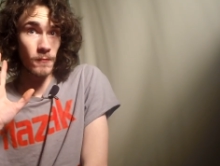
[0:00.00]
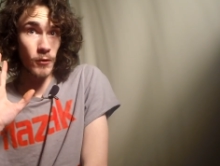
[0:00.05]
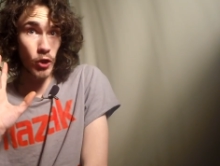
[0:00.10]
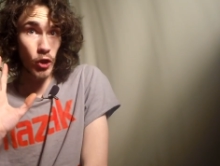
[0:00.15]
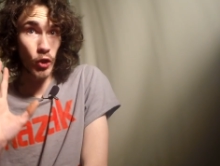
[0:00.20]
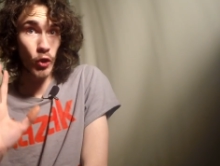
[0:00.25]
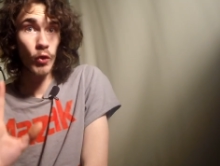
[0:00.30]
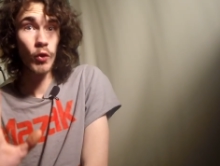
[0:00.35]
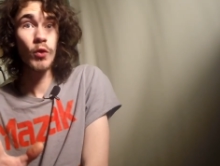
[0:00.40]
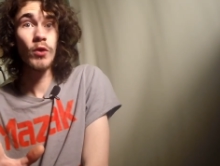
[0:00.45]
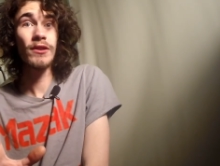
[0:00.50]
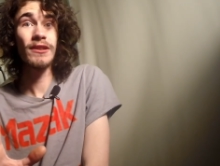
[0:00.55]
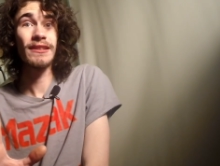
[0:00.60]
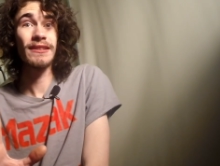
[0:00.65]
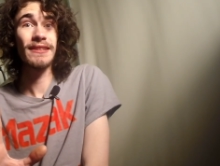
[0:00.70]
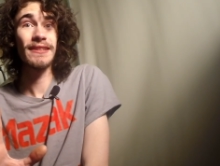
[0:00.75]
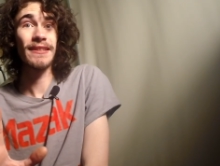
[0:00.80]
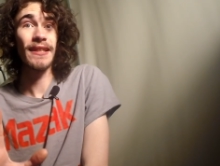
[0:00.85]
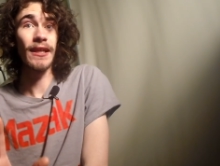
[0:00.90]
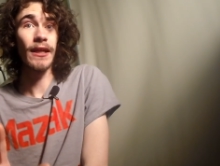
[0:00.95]

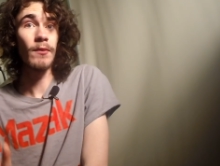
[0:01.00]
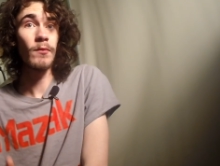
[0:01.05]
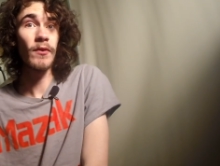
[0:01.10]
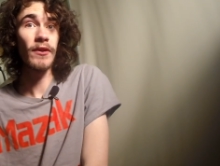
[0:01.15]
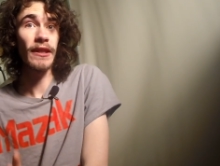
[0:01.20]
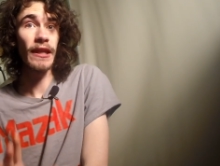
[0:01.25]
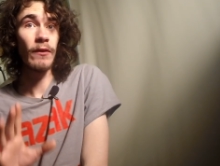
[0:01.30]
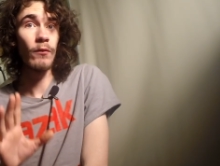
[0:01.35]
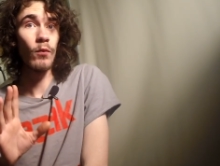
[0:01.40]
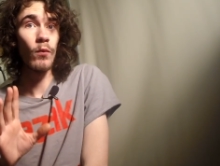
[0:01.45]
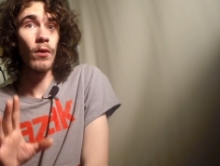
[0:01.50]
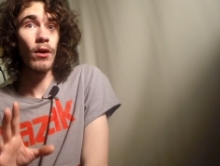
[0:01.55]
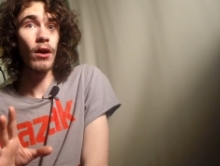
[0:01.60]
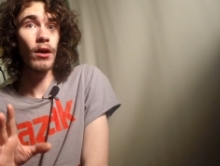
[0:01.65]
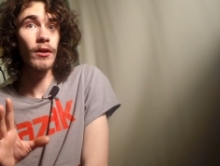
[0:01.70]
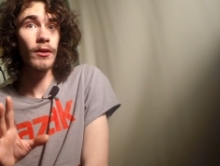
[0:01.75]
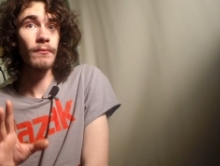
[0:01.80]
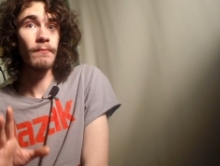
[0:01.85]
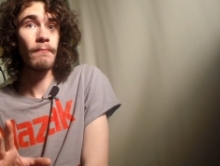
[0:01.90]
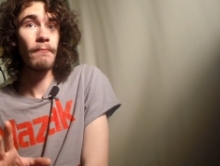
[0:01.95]
coolant setup with a
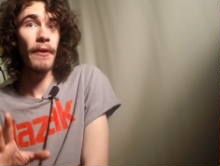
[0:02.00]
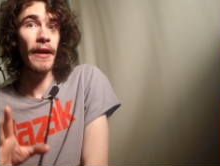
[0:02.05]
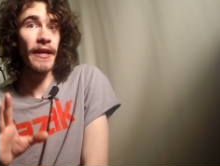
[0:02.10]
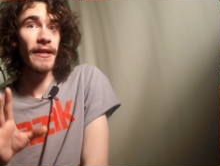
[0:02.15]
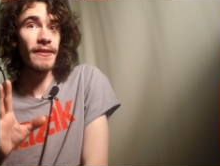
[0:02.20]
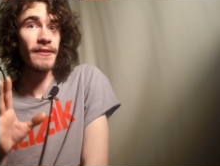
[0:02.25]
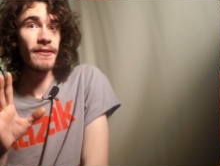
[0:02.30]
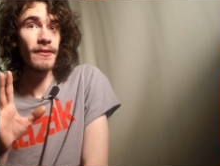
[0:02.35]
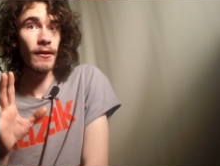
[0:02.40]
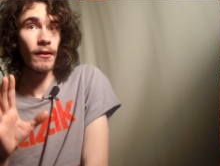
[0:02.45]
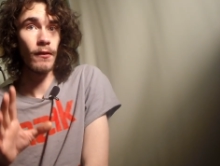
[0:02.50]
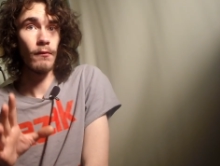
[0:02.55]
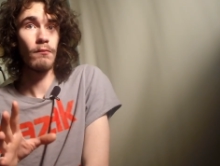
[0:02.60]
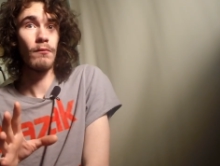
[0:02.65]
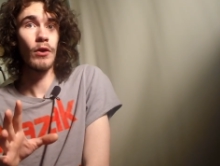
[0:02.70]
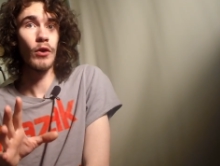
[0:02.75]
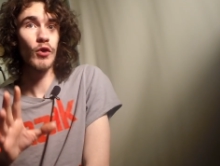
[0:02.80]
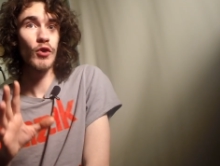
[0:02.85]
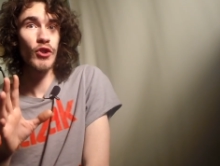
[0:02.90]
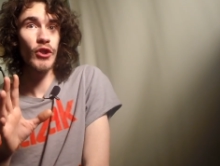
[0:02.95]
water-based
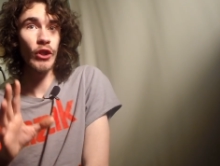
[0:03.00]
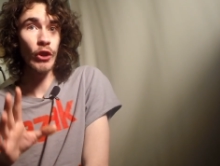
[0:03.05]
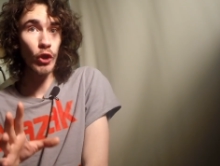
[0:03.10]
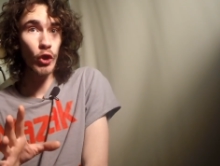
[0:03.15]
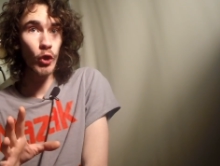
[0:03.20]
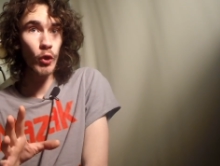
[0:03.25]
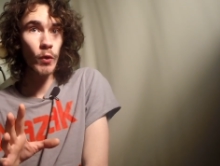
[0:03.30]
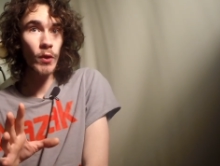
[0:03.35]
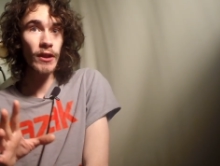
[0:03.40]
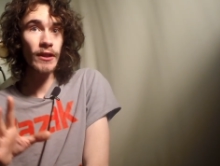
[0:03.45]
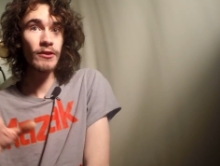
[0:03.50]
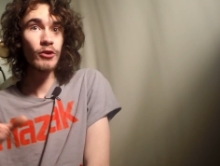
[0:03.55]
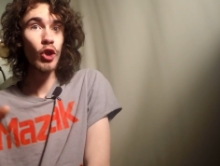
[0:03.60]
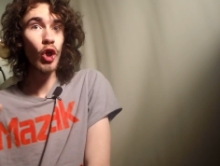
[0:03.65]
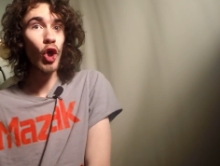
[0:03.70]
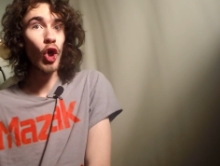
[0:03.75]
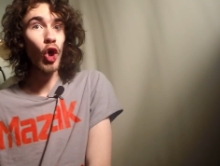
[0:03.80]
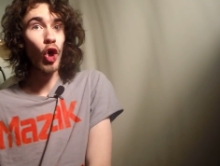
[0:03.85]
emulsion coolant